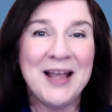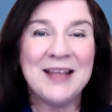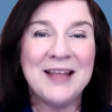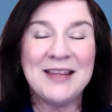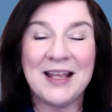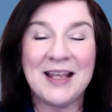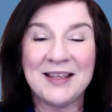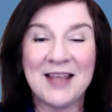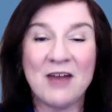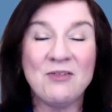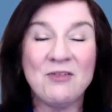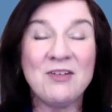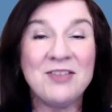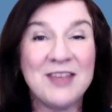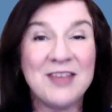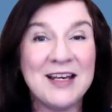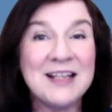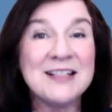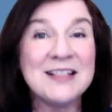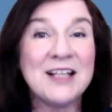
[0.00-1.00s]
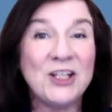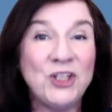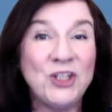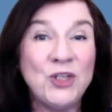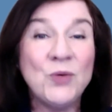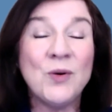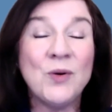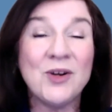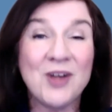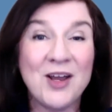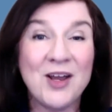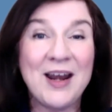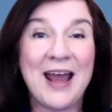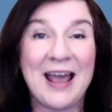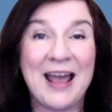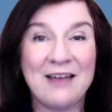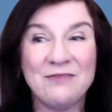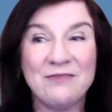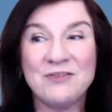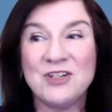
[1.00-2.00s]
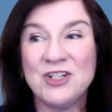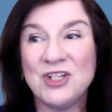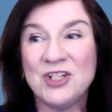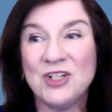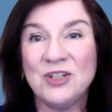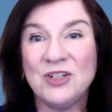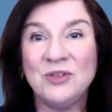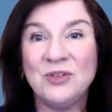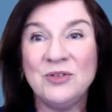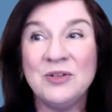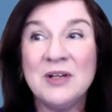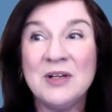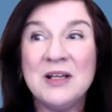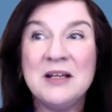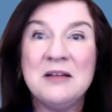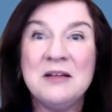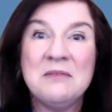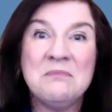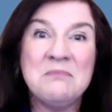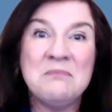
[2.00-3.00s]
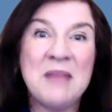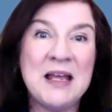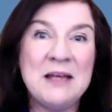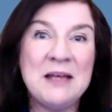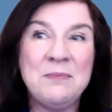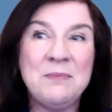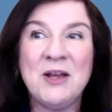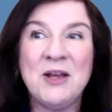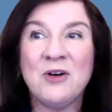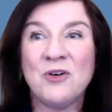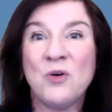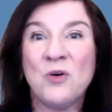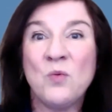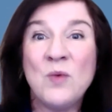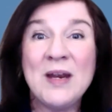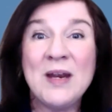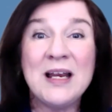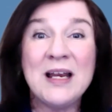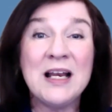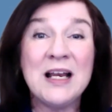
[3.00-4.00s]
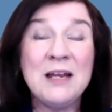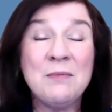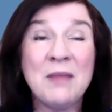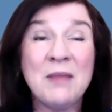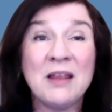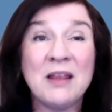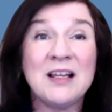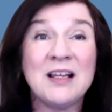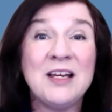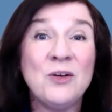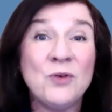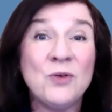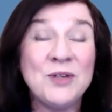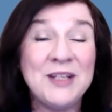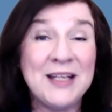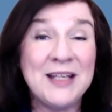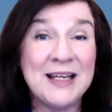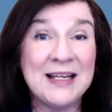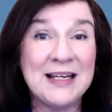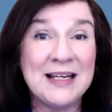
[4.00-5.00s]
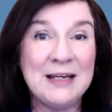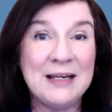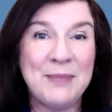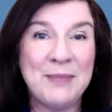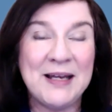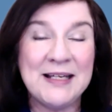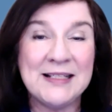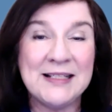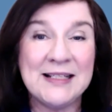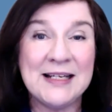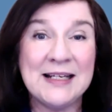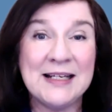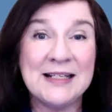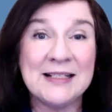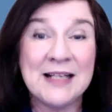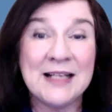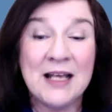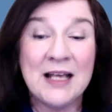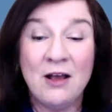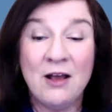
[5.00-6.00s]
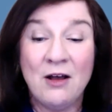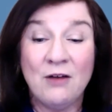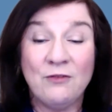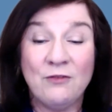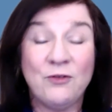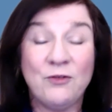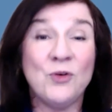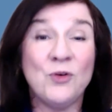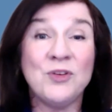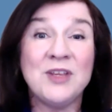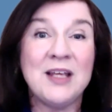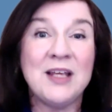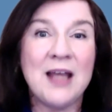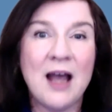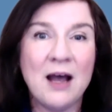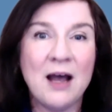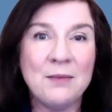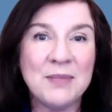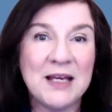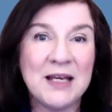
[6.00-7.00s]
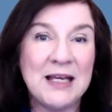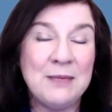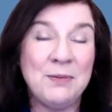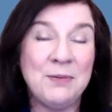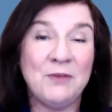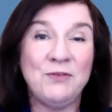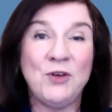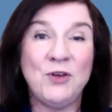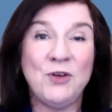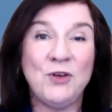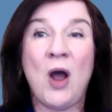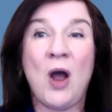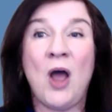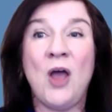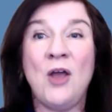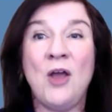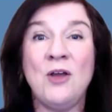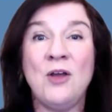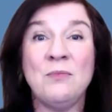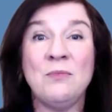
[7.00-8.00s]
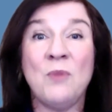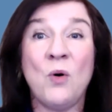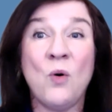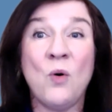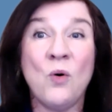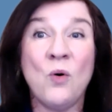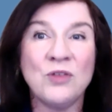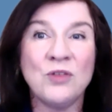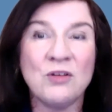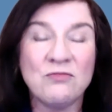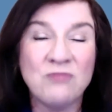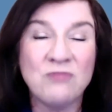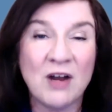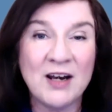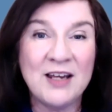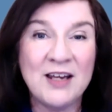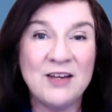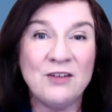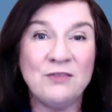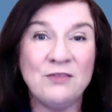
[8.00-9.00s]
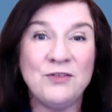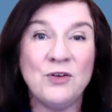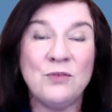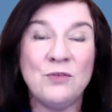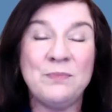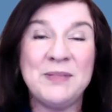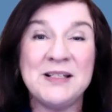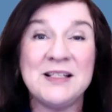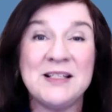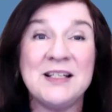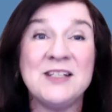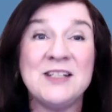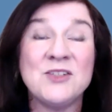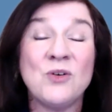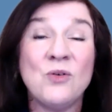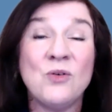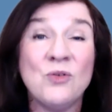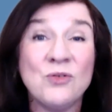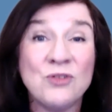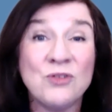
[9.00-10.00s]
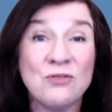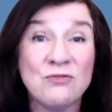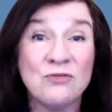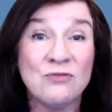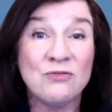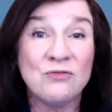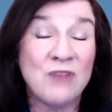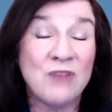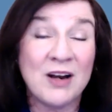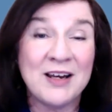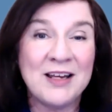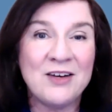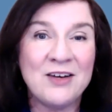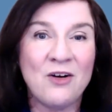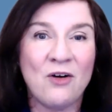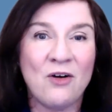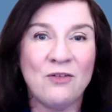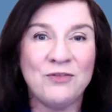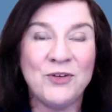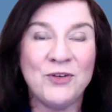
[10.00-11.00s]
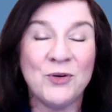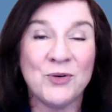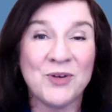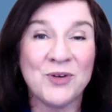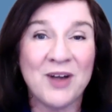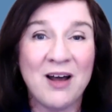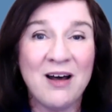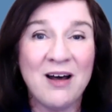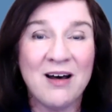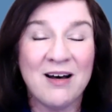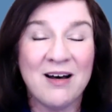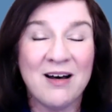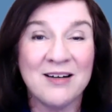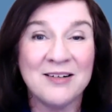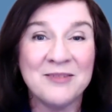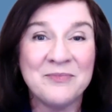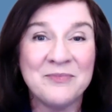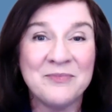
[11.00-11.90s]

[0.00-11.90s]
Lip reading: that there are things that you are going to have to do, maybe on a weekly, monthly, or yearly basis for the upkeep of your home or the running of your business or the running of your car.